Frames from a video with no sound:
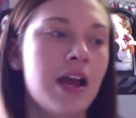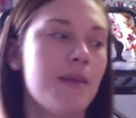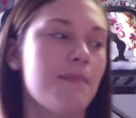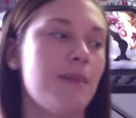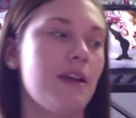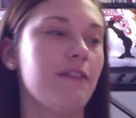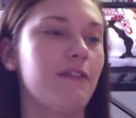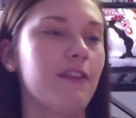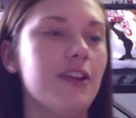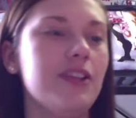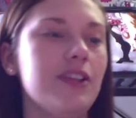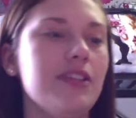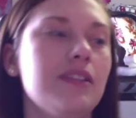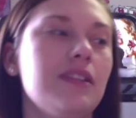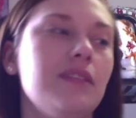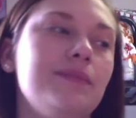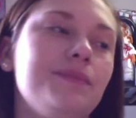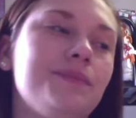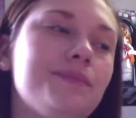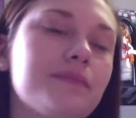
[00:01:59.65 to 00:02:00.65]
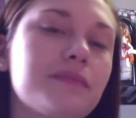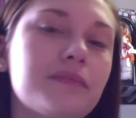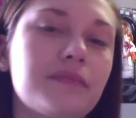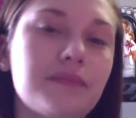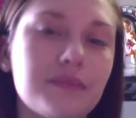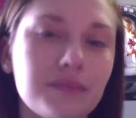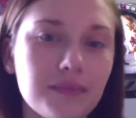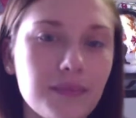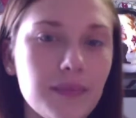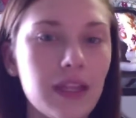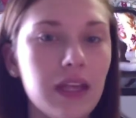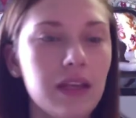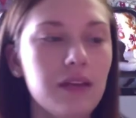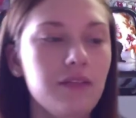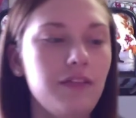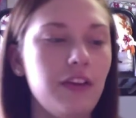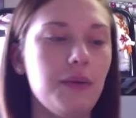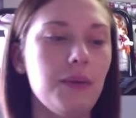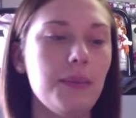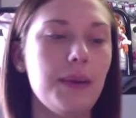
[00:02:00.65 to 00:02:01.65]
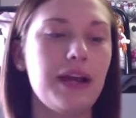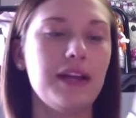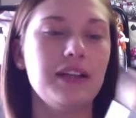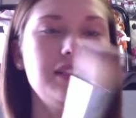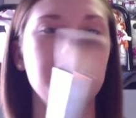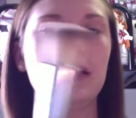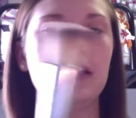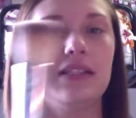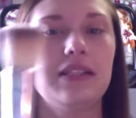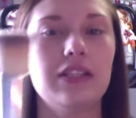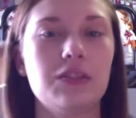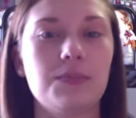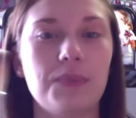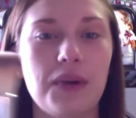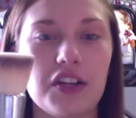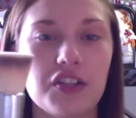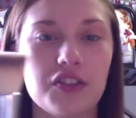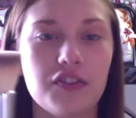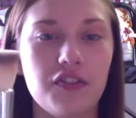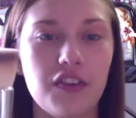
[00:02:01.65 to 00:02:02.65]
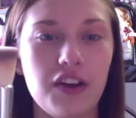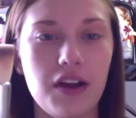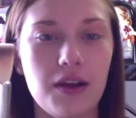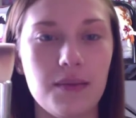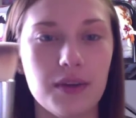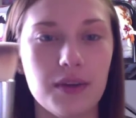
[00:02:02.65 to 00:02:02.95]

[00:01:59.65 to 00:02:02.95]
My first favorite product is this brush from